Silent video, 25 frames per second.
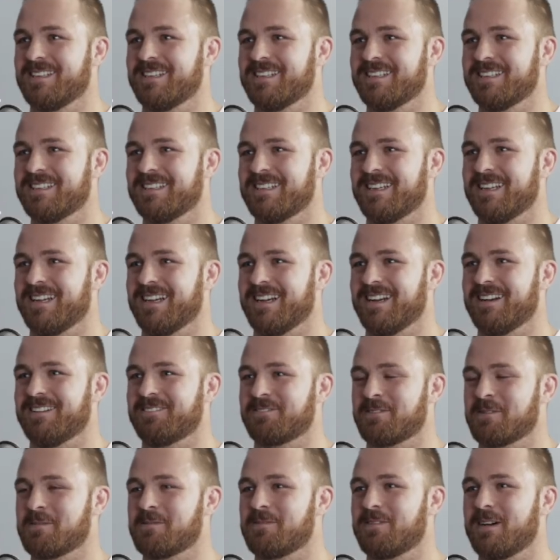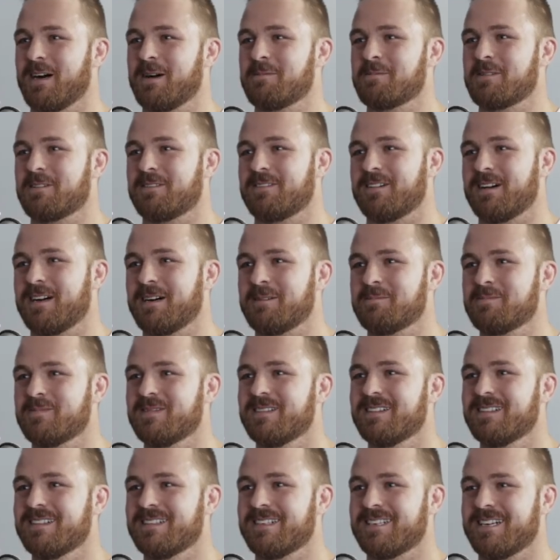from farm to farm.
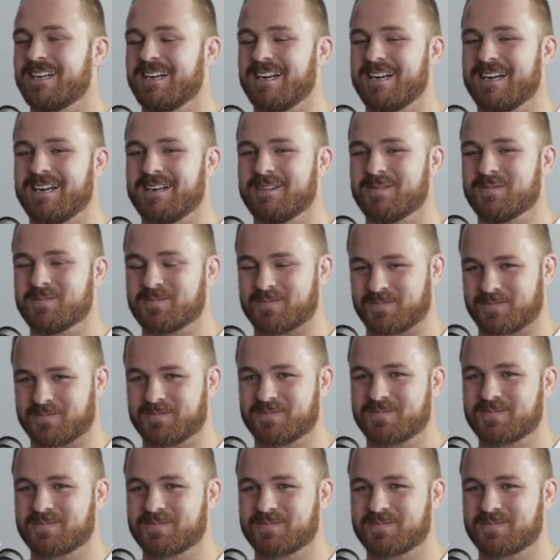Yeah, right.